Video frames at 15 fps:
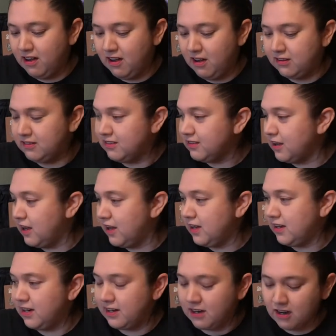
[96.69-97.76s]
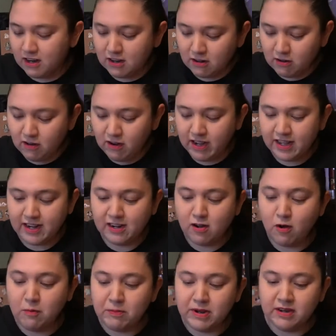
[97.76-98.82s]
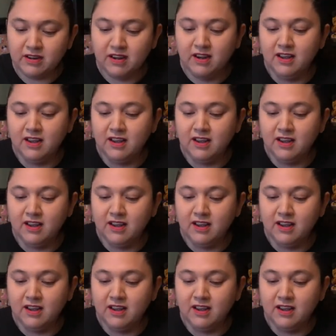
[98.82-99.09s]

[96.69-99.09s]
on the side, and I'm gonna go ahead and open